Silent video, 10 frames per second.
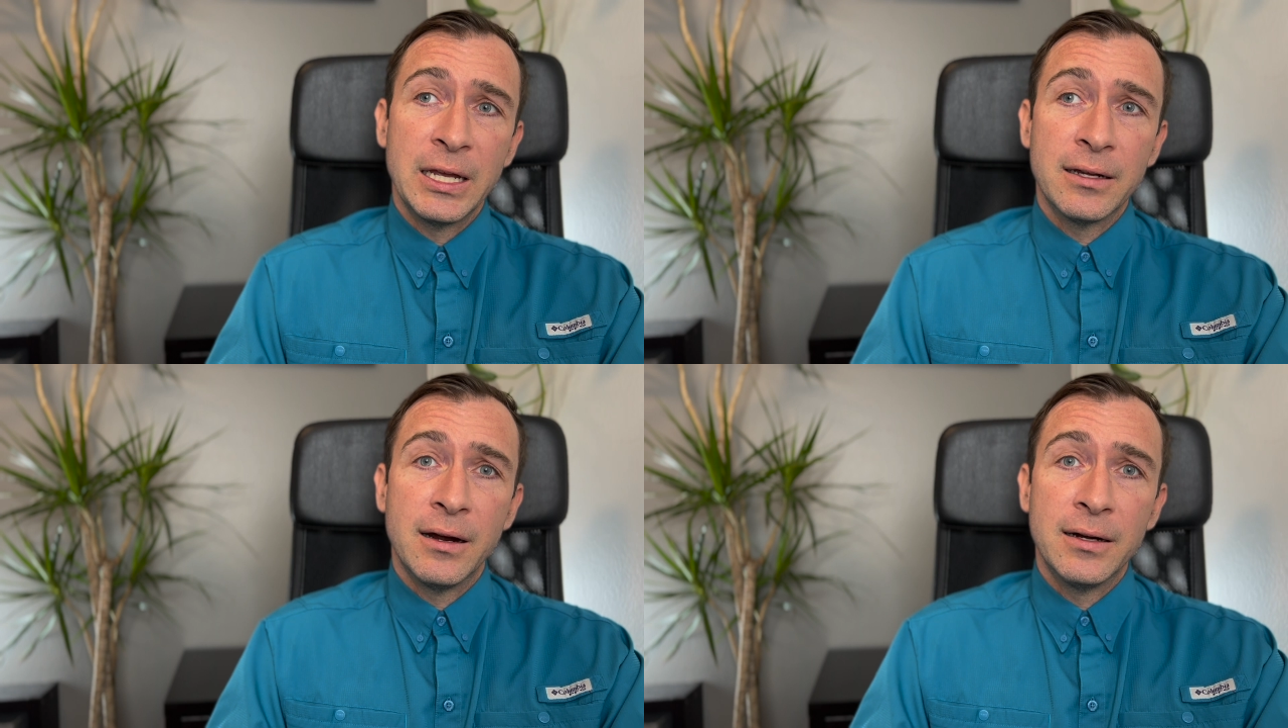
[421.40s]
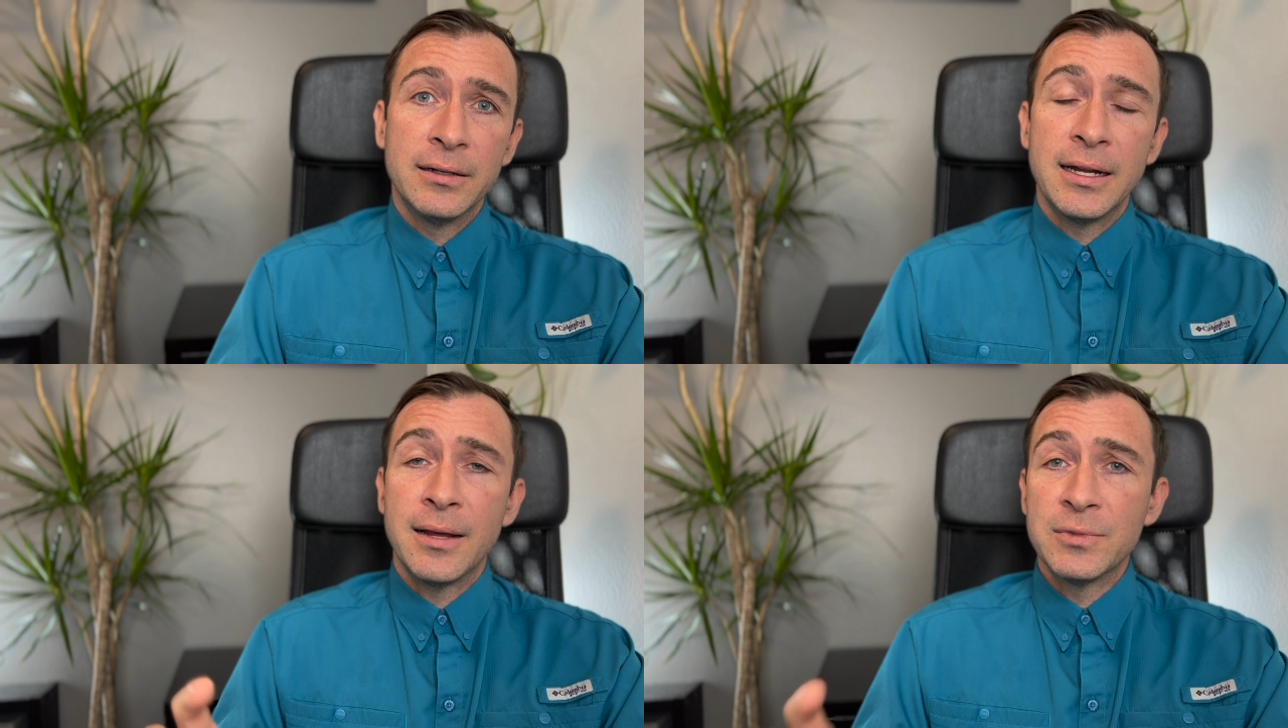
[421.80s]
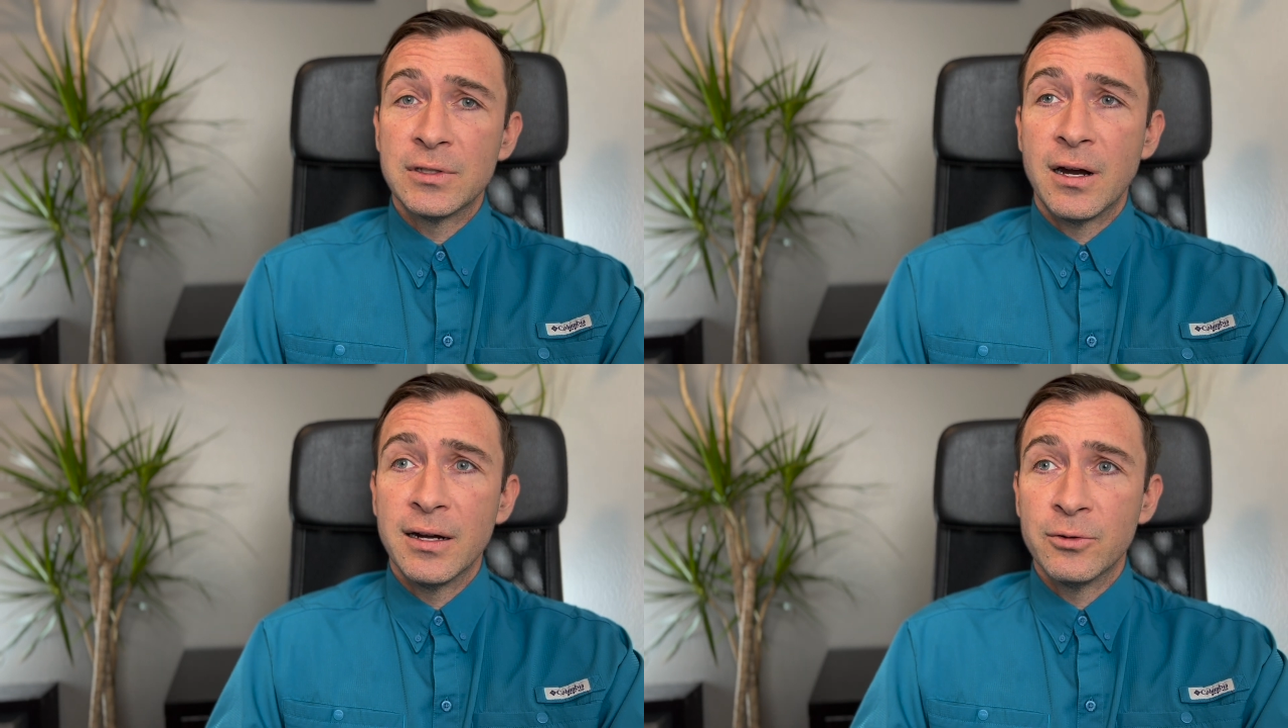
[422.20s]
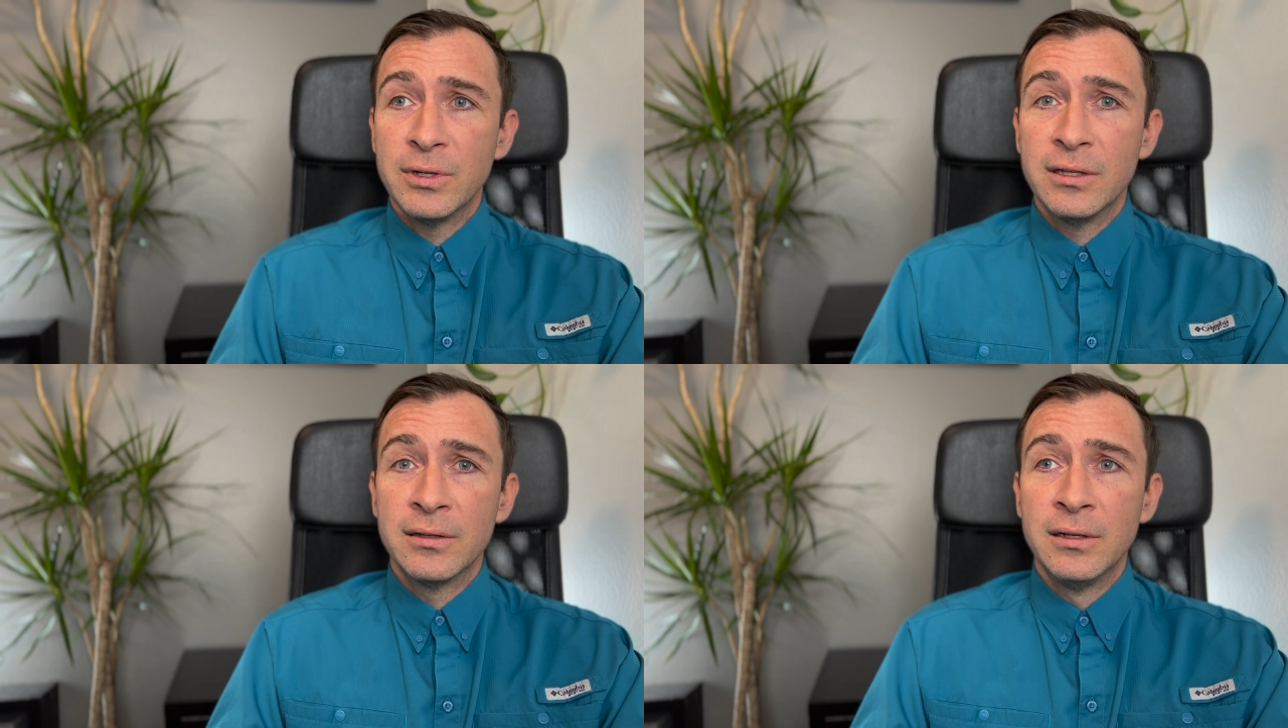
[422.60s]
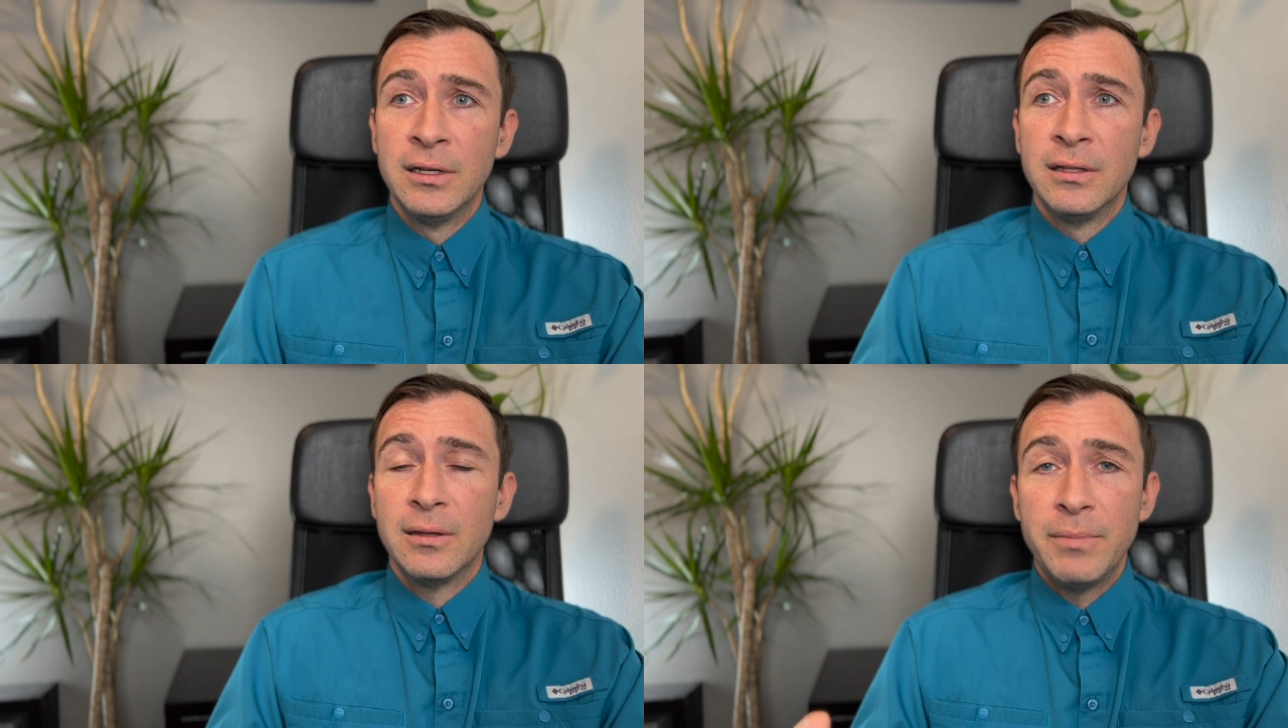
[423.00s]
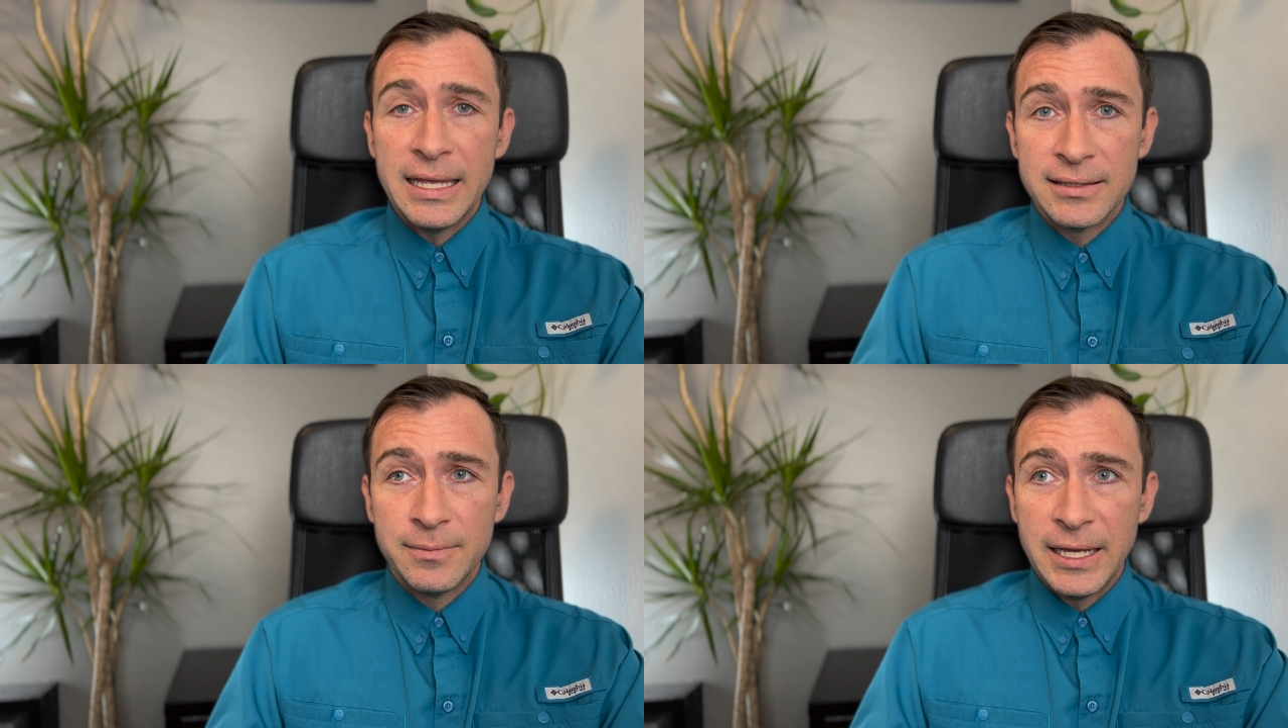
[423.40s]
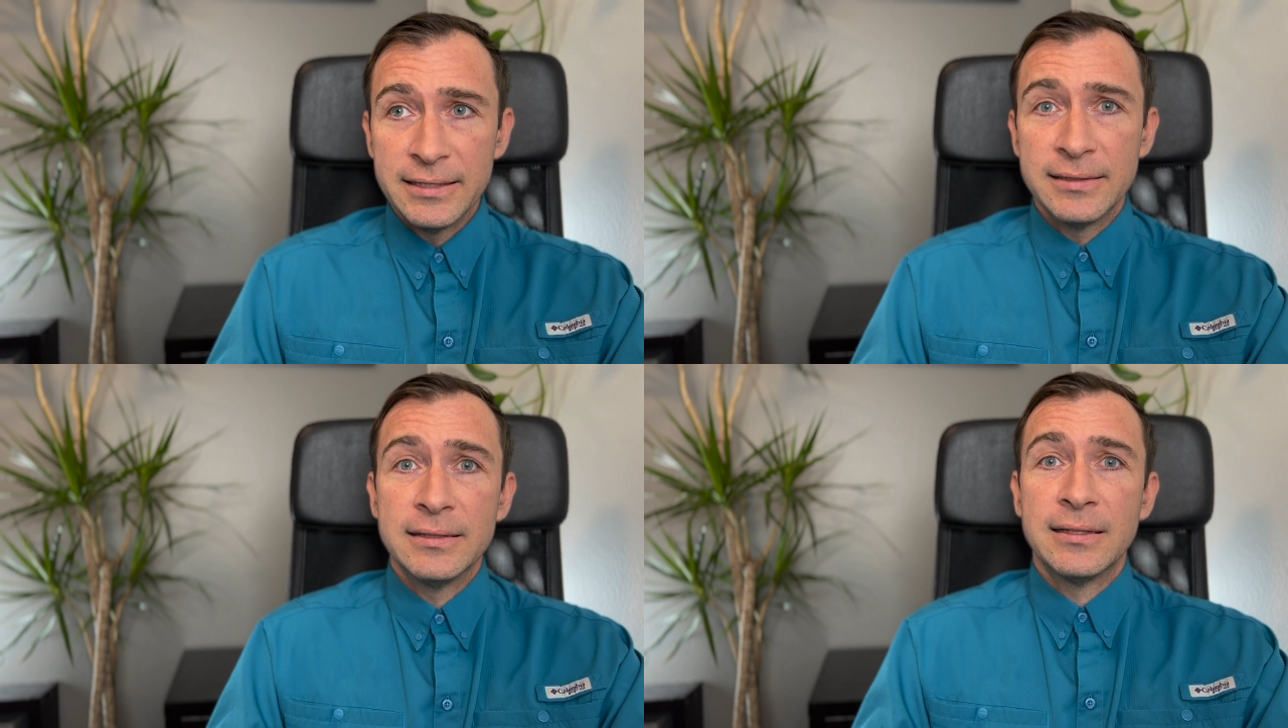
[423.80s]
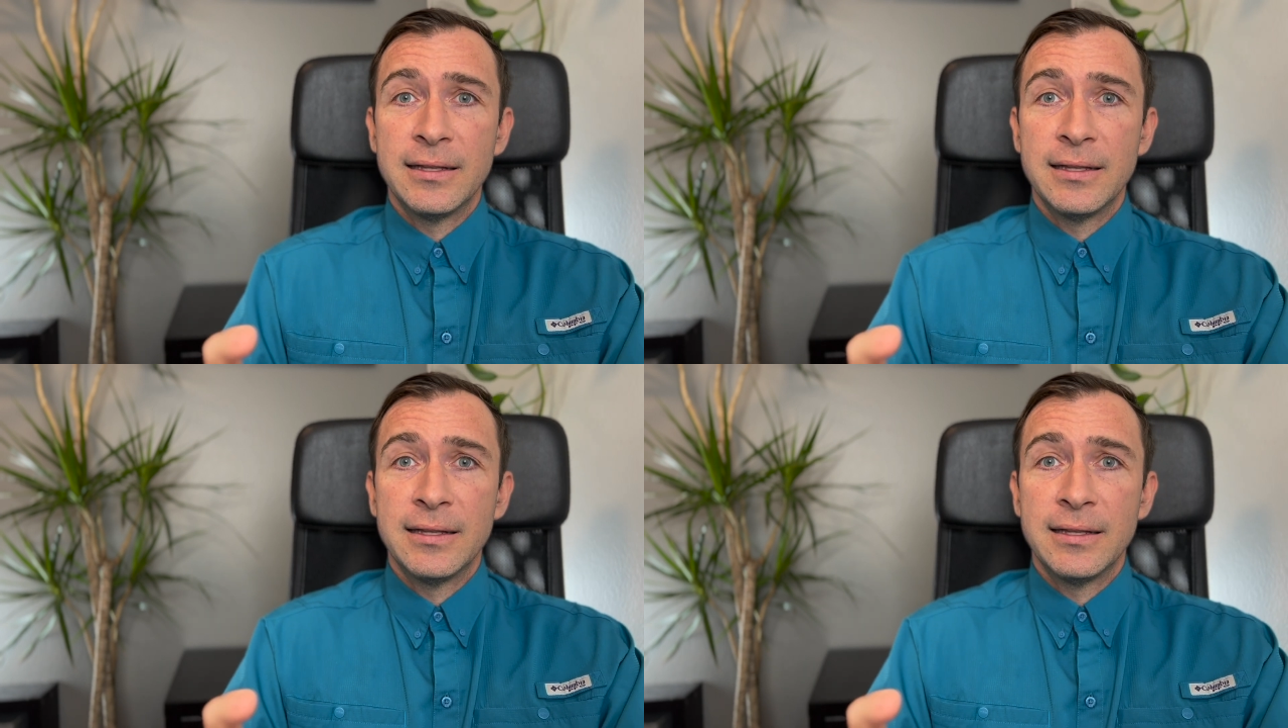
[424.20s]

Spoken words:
garden, and I'm starting with the best spaces and